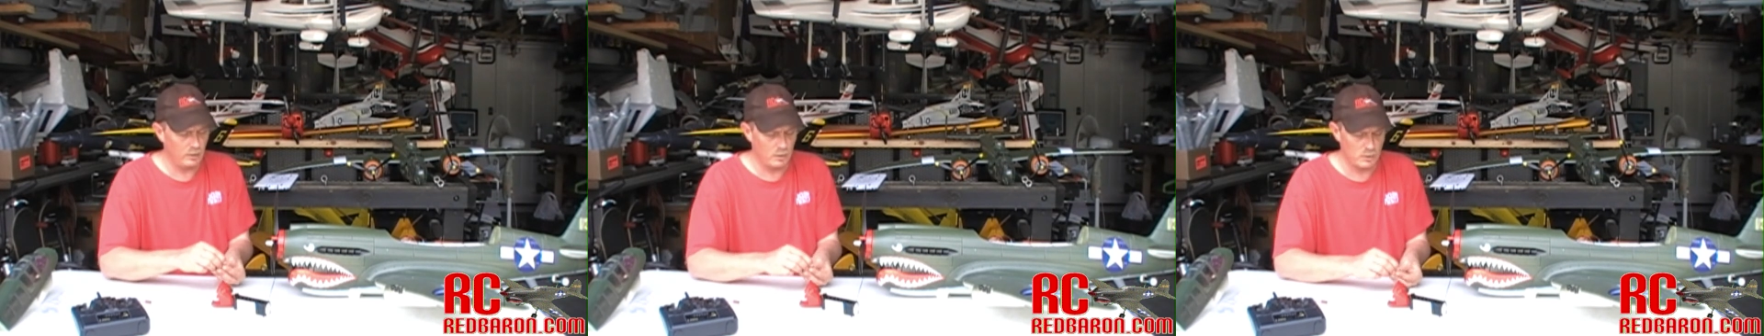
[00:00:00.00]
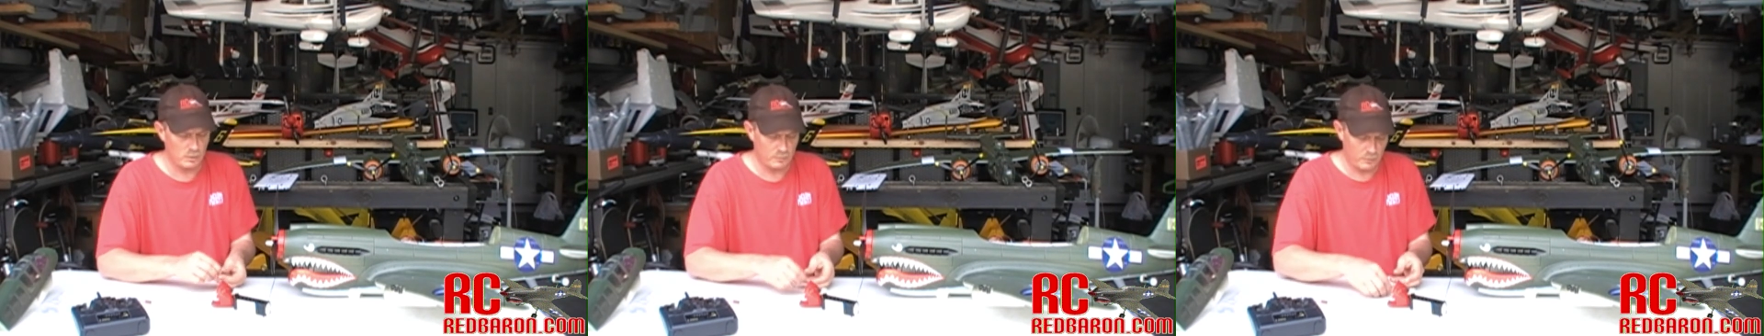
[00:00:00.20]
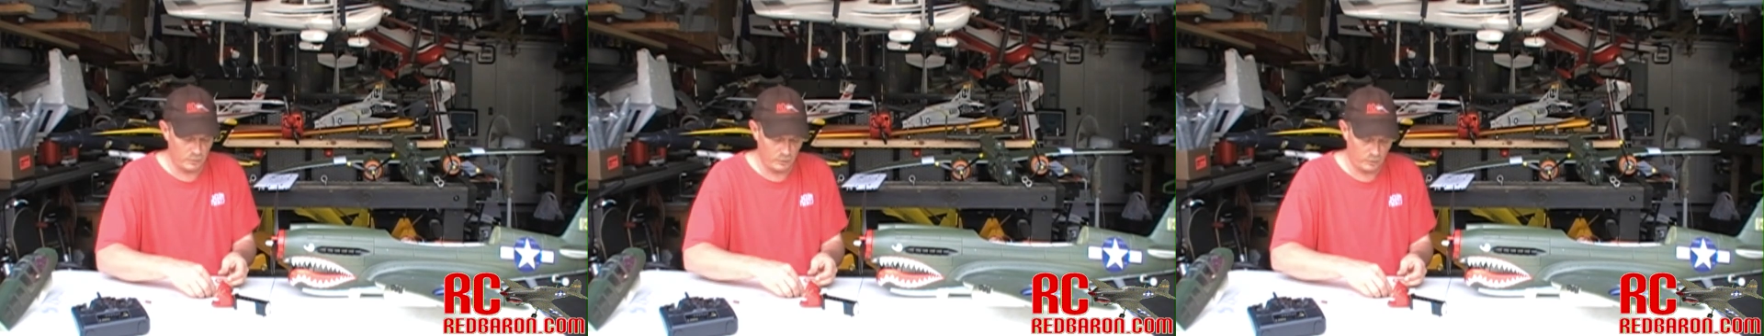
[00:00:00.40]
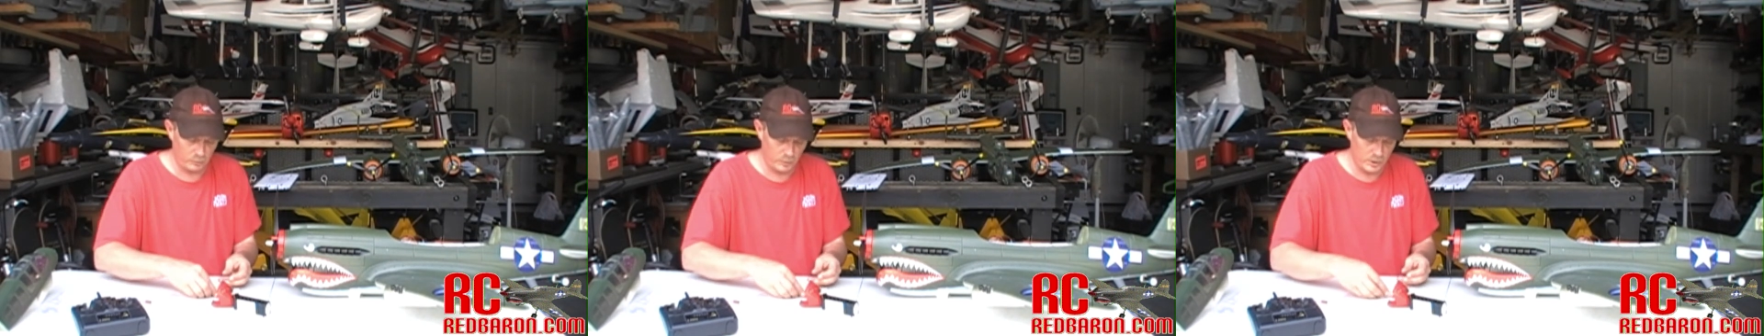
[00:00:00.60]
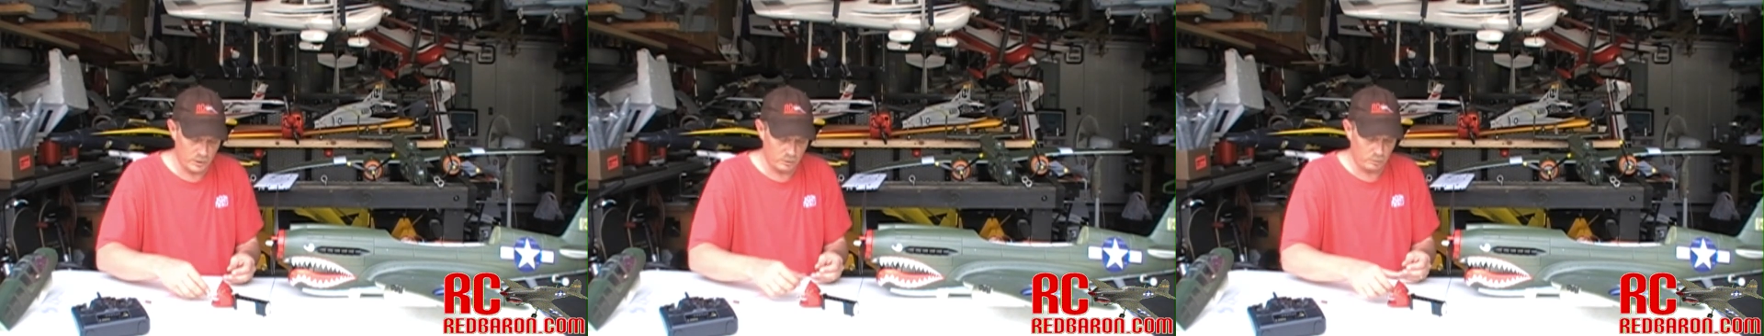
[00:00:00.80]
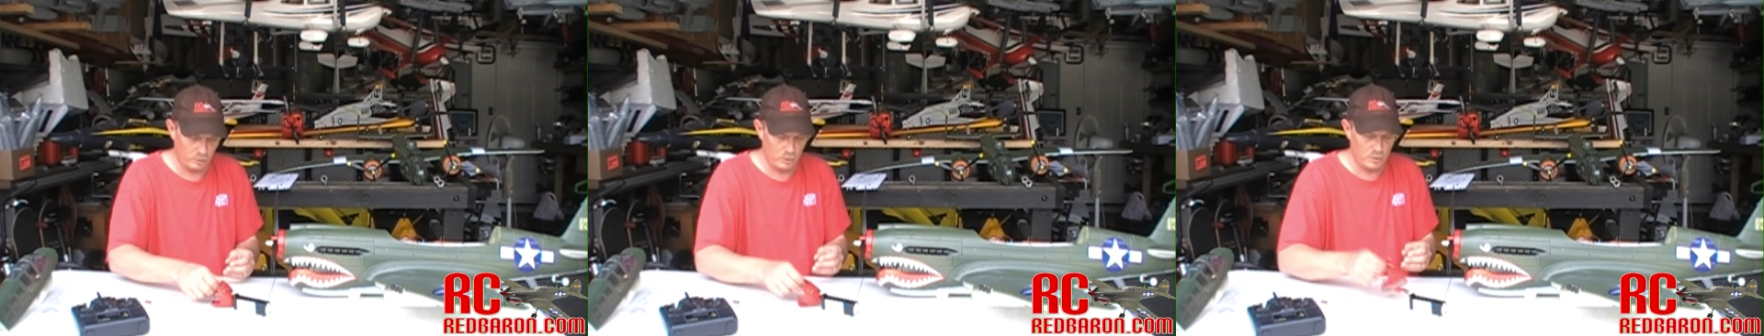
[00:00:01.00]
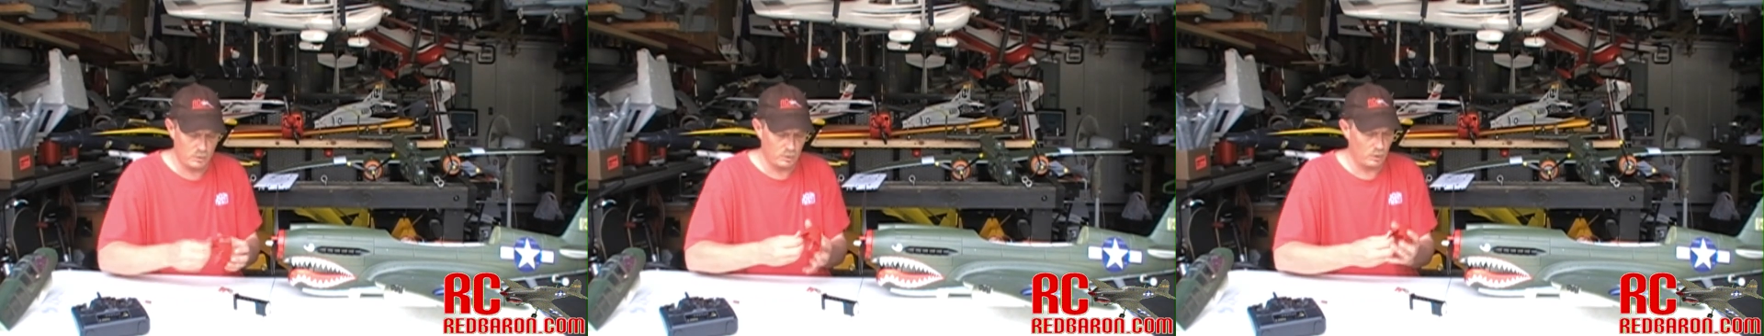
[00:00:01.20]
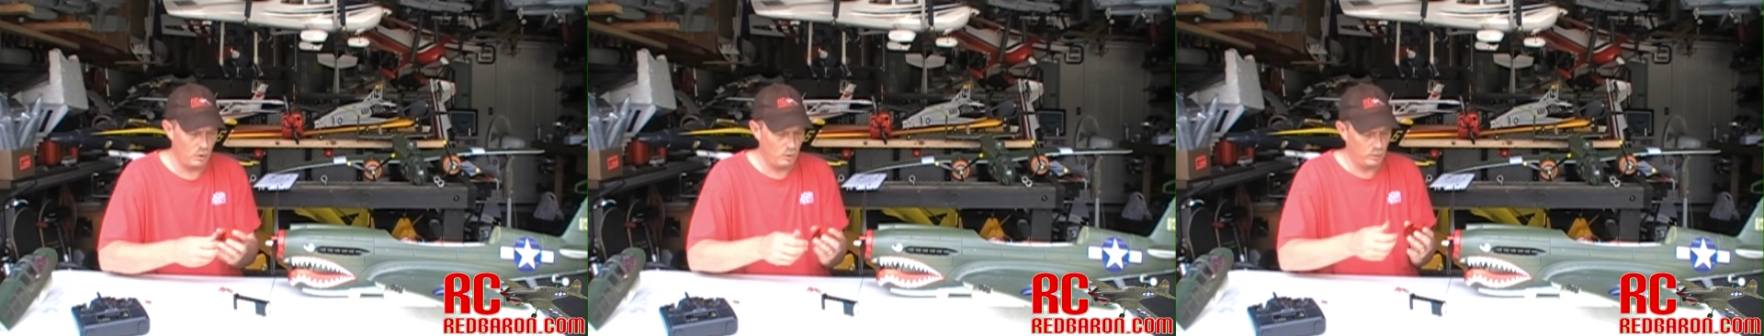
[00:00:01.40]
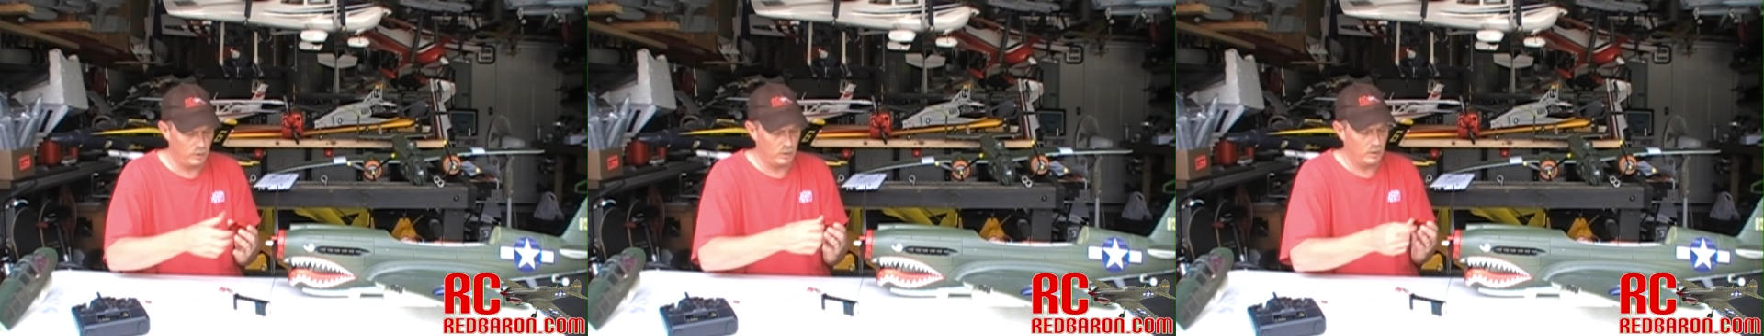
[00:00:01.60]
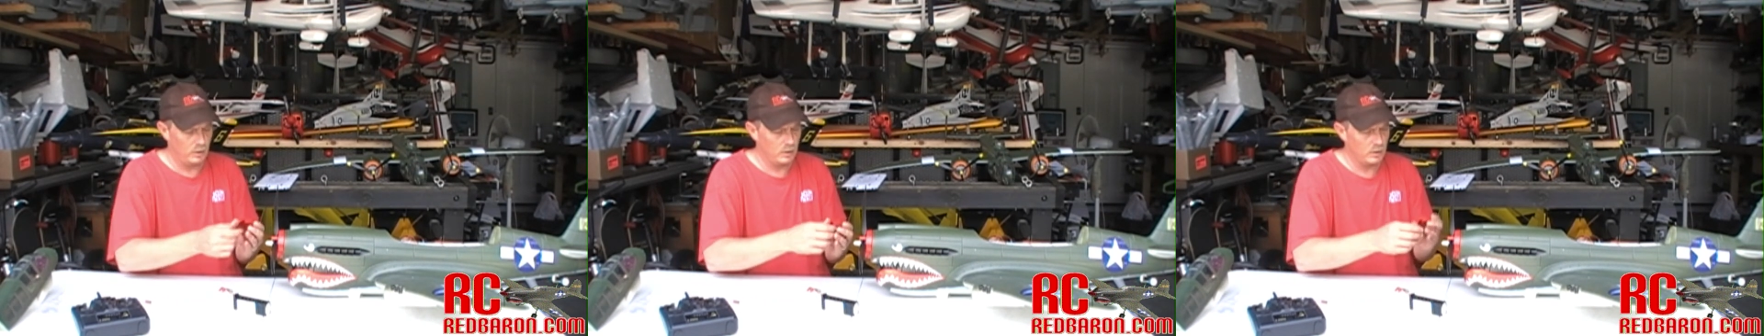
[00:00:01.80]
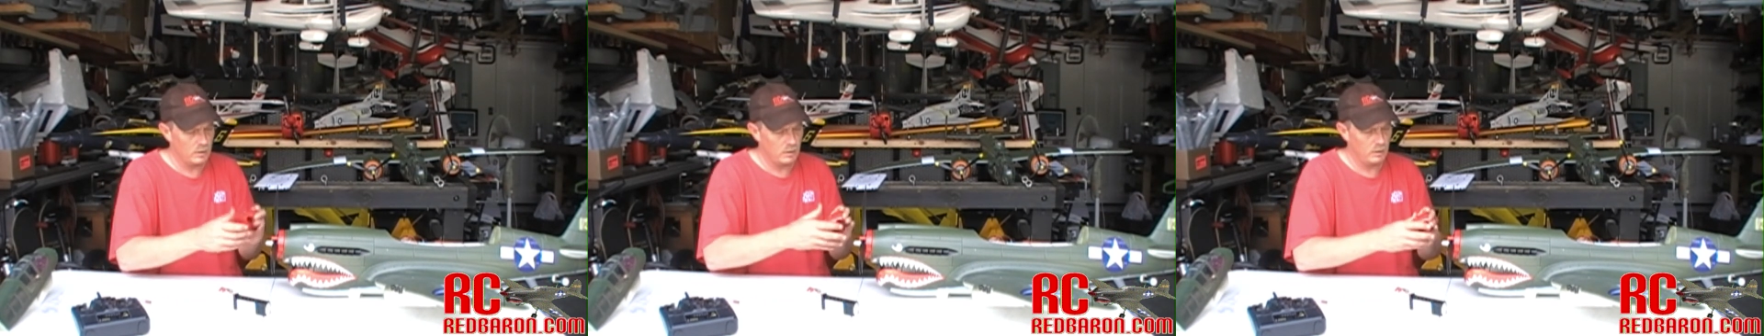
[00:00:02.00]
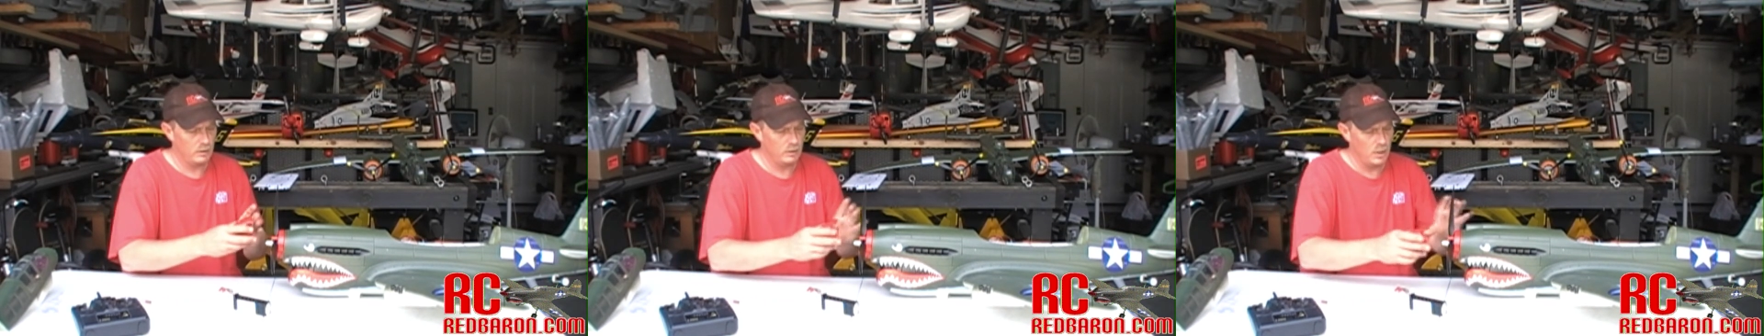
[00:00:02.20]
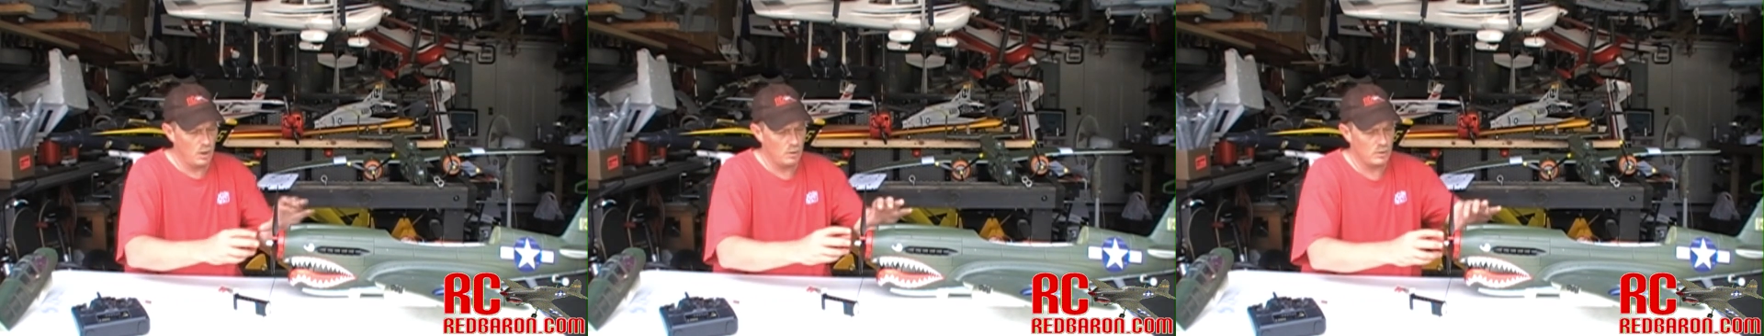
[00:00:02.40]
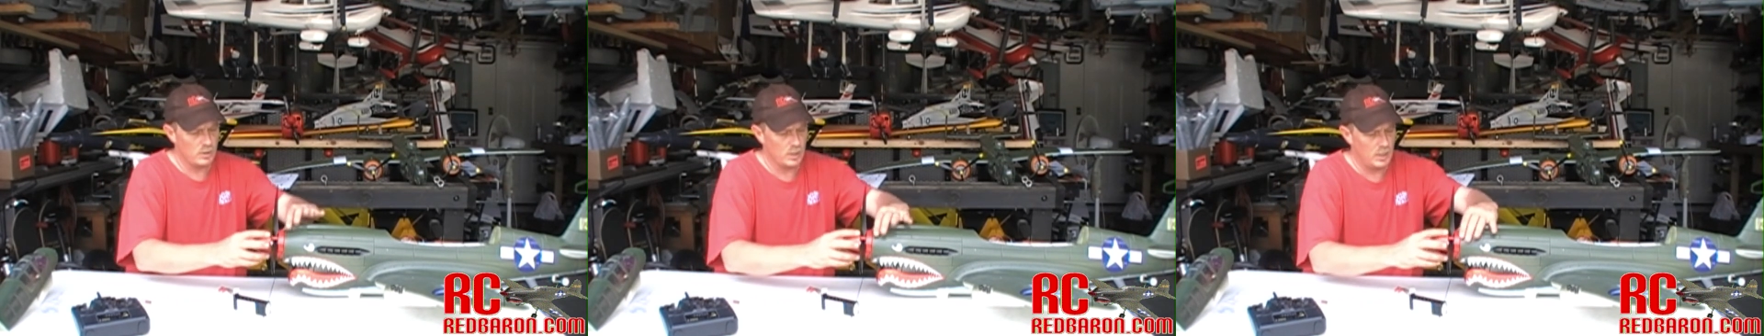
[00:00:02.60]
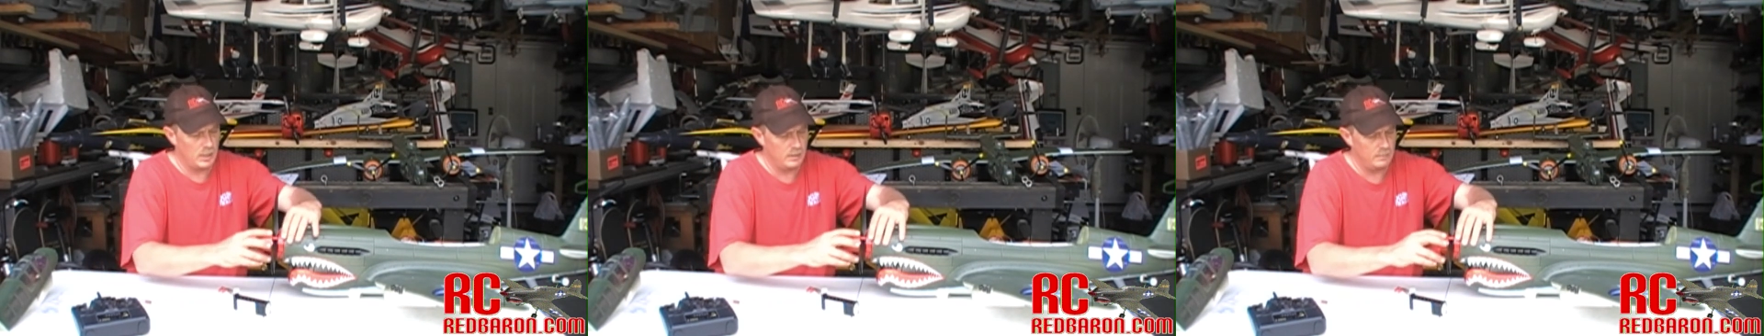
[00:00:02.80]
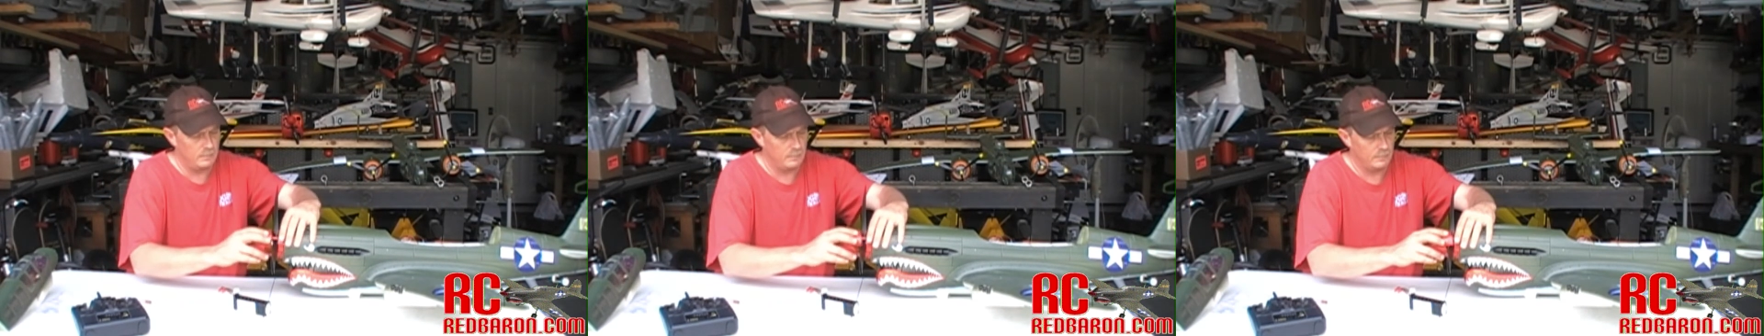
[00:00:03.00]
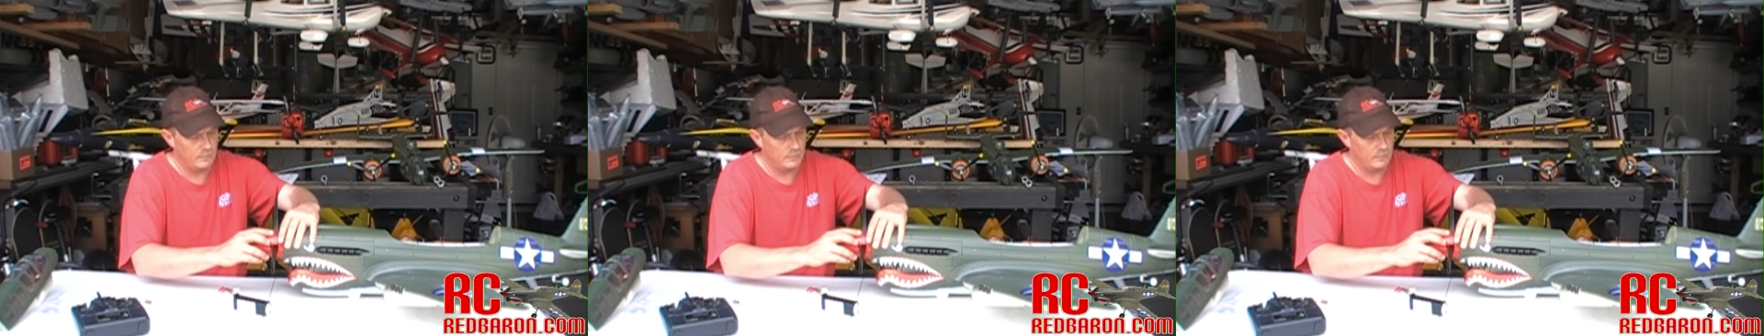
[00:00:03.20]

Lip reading: Those are for the 3 screws to hold the nose on.